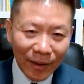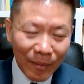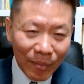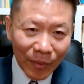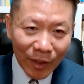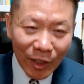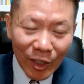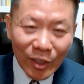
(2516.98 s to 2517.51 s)

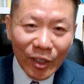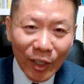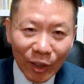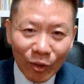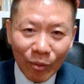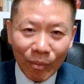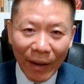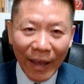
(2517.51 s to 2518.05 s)
easy
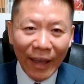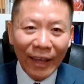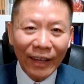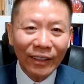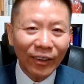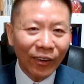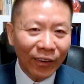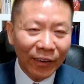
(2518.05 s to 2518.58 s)
to bend
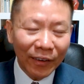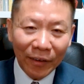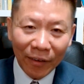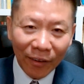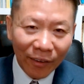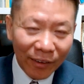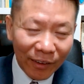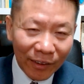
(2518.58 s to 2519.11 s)

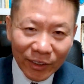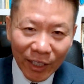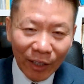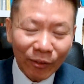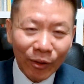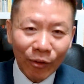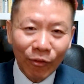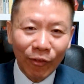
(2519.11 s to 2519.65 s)
or
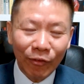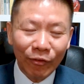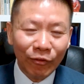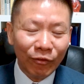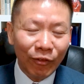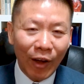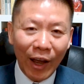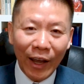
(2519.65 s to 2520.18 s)

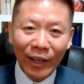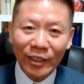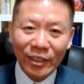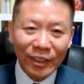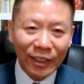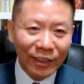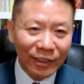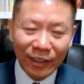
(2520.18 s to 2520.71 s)
sacrifice
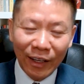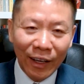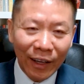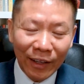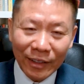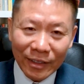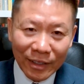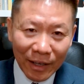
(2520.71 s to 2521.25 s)
and
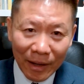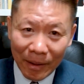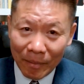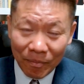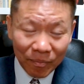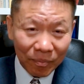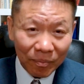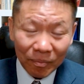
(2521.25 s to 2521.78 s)

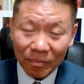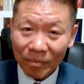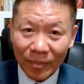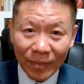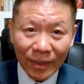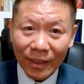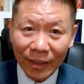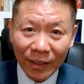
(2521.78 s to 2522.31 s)

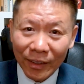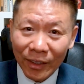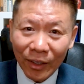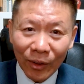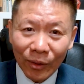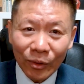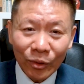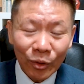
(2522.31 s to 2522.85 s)

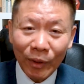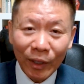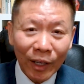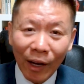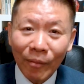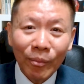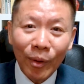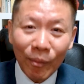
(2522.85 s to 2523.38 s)
to be
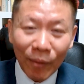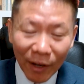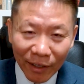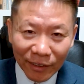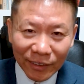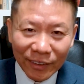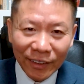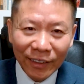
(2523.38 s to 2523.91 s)

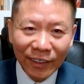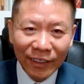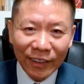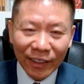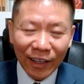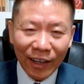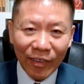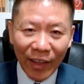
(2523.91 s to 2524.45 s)
compromised.
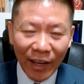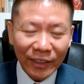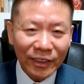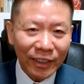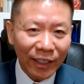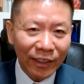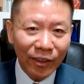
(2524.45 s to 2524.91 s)
And that sent a